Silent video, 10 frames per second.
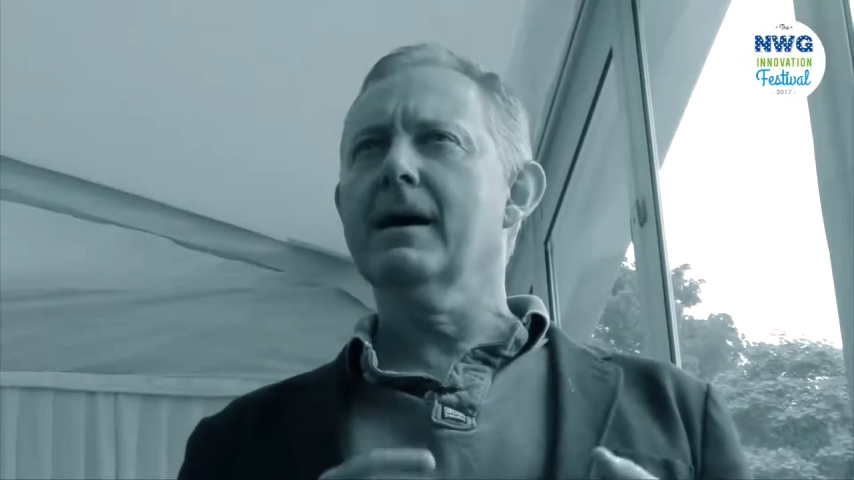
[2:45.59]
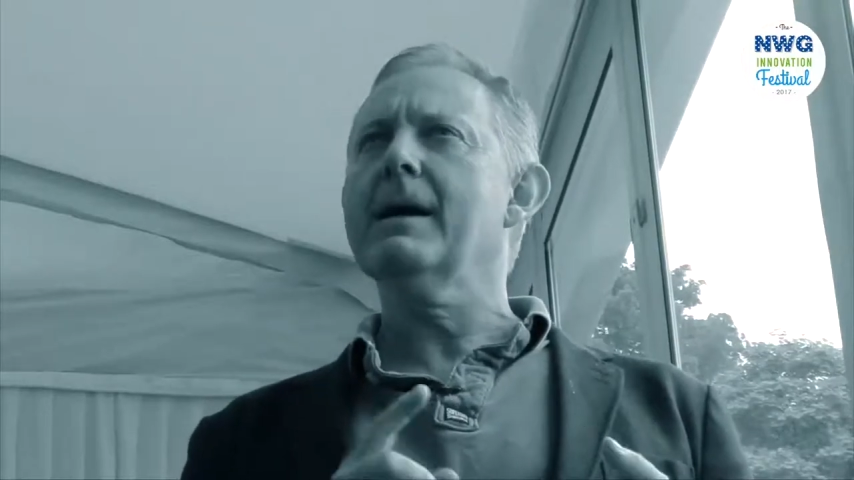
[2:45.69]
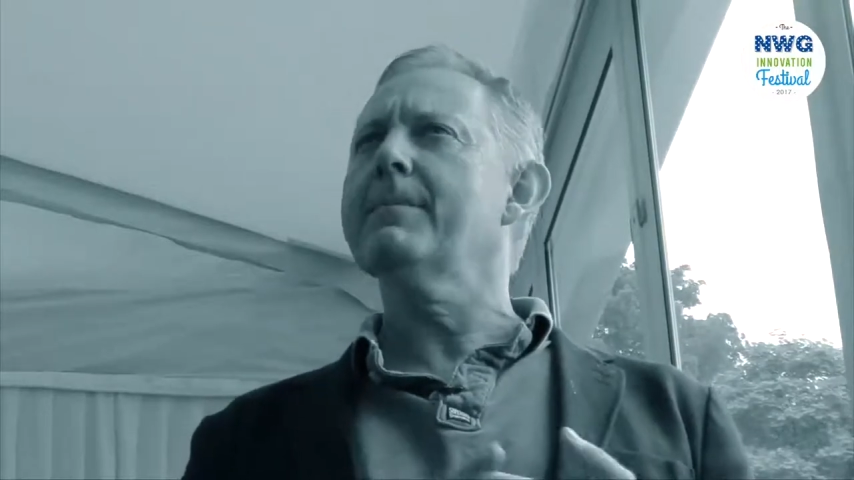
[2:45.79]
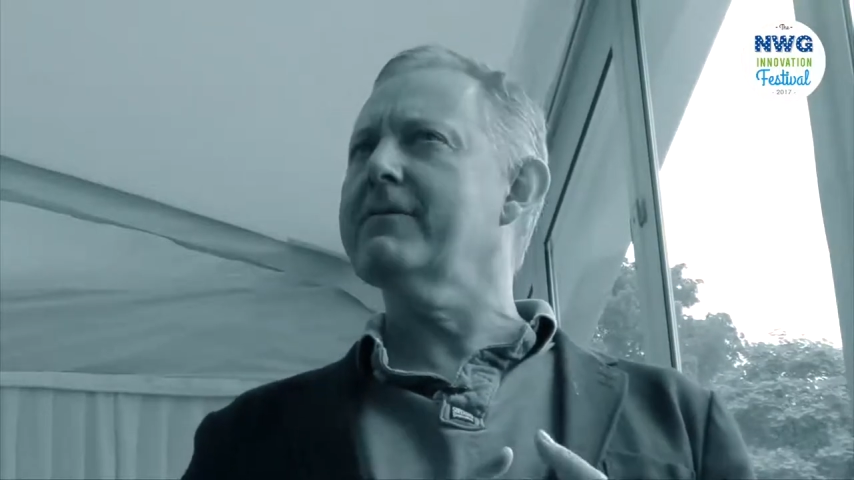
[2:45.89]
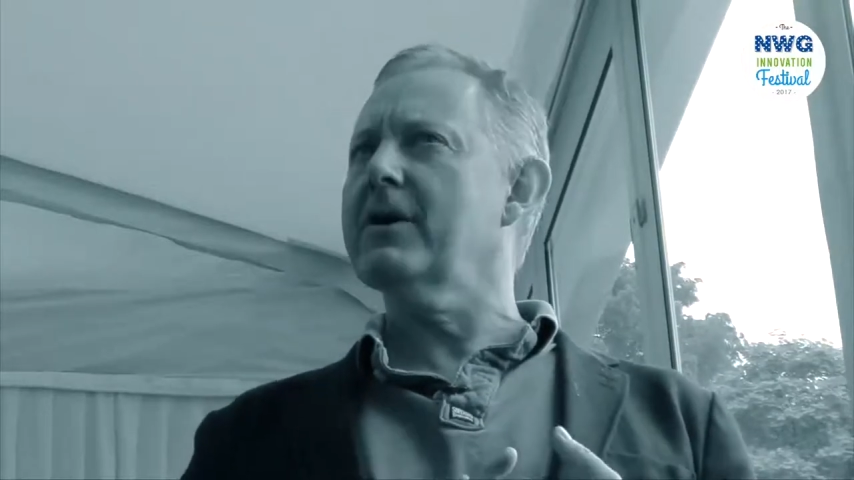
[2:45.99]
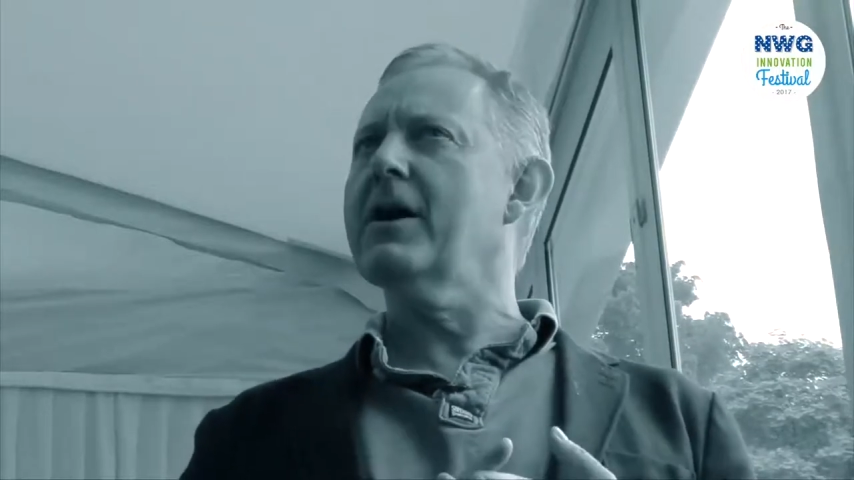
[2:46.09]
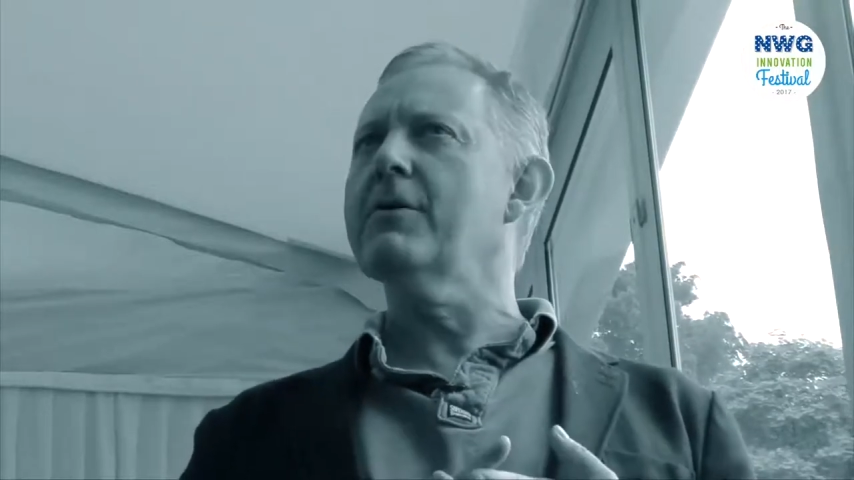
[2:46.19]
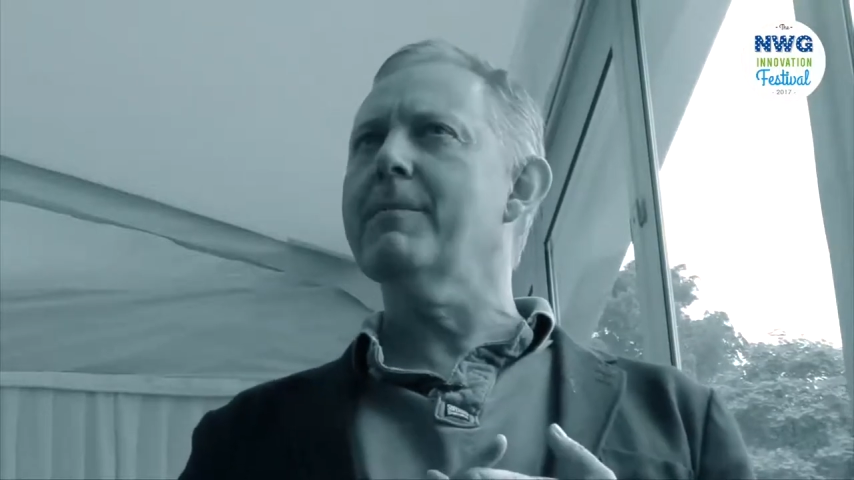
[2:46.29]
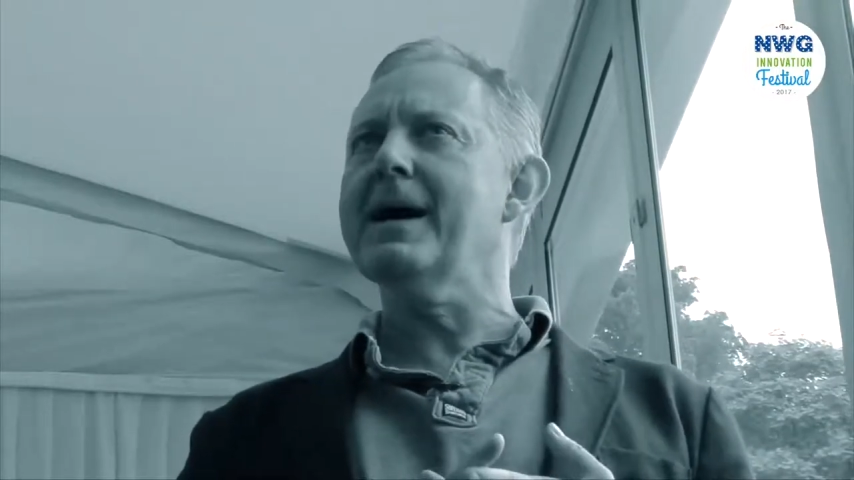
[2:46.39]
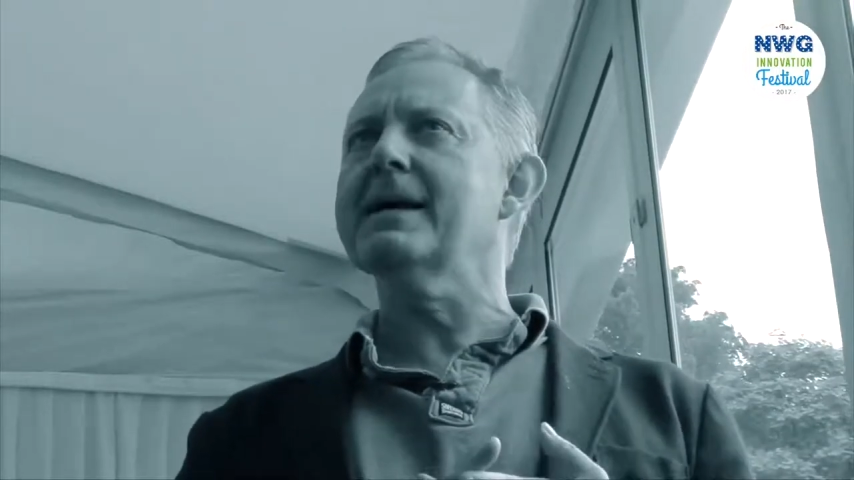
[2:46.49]
a couple of our
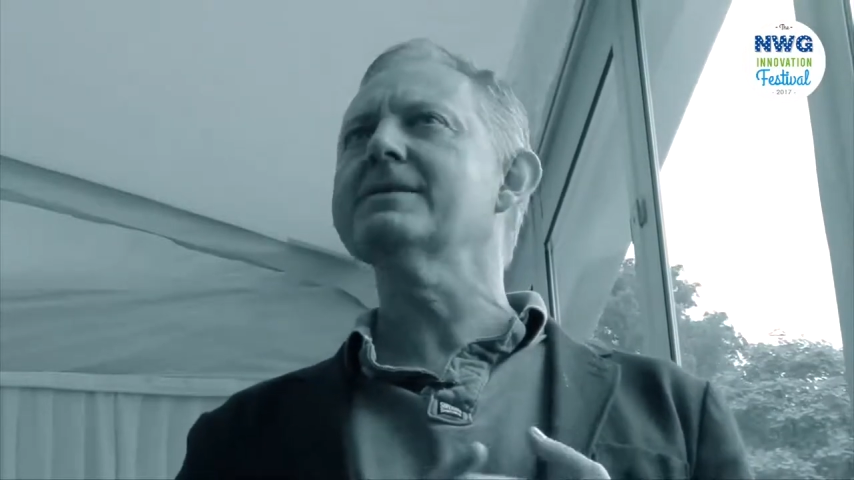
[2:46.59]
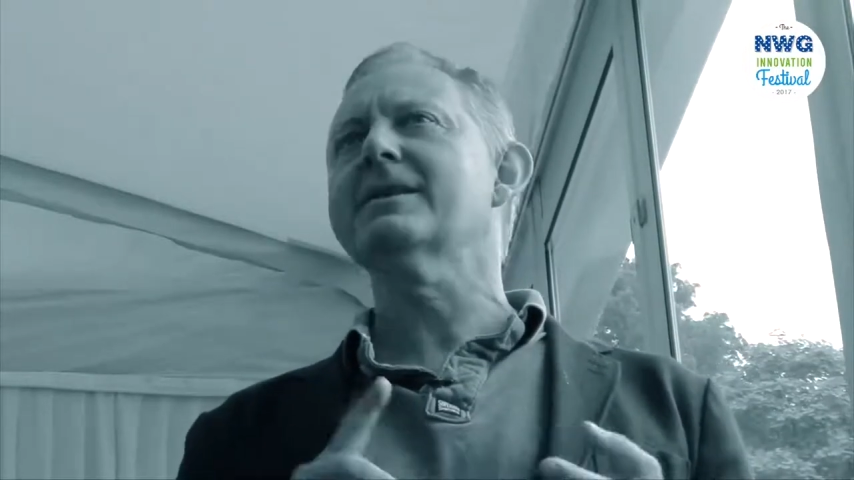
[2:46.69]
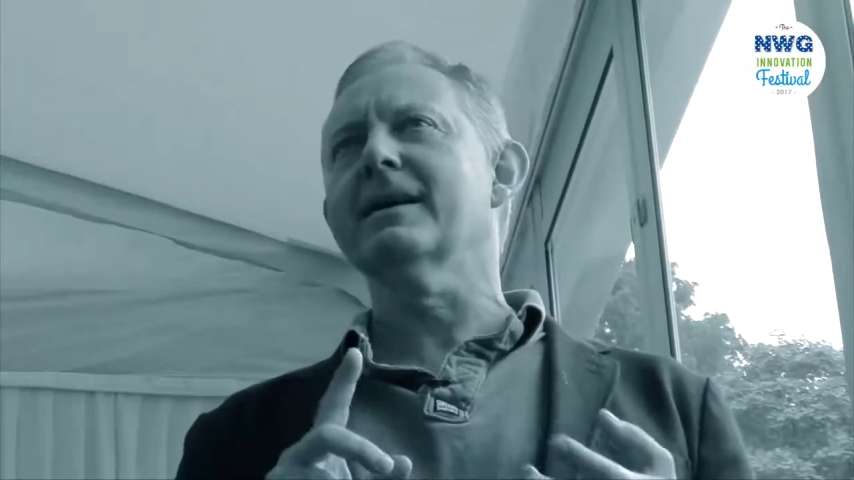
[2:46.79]
own bands,